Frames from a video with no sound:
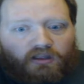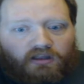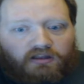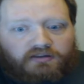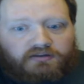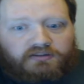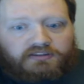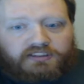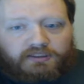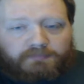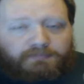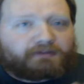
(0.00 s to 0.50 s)

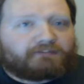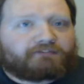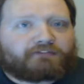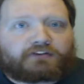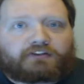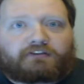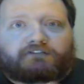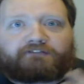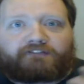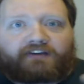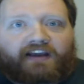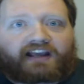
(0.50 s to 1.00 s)
Simply for
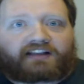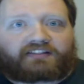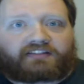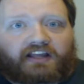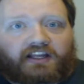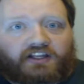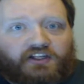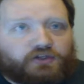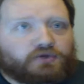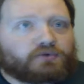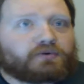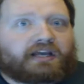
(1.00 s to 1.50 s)
the fact
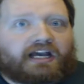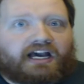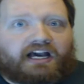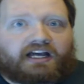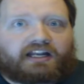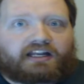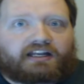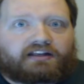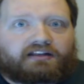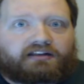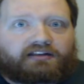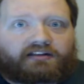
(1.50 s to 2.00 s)
that you
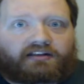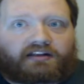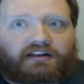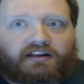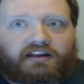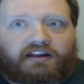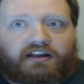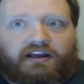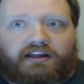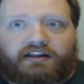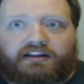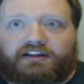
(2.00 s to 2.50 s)
got it.
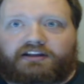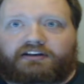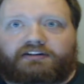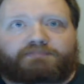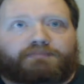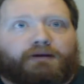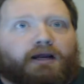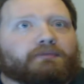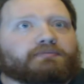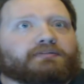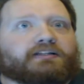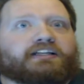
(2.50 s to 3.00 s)

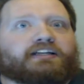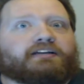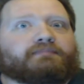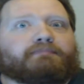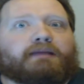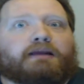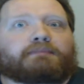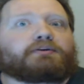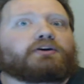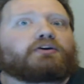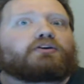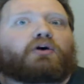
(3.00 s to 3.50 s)

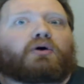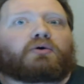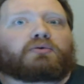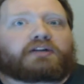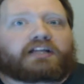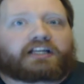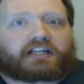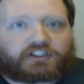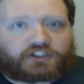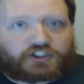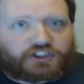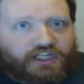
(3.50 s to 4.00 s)
Maybe you're
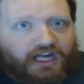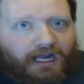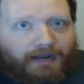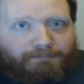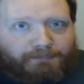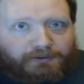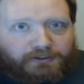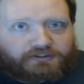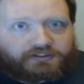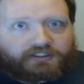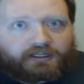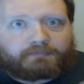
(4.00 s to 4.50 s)
owning a shop
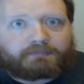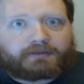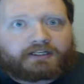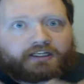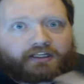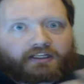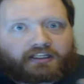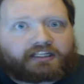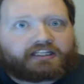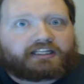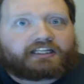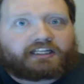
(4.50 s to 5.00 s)
or something and
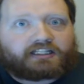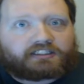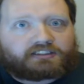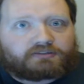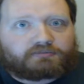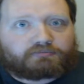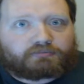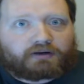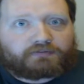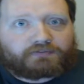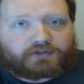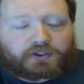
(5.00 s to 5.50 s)
you need to get
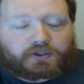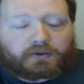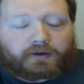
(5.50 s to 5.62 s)
some revenue.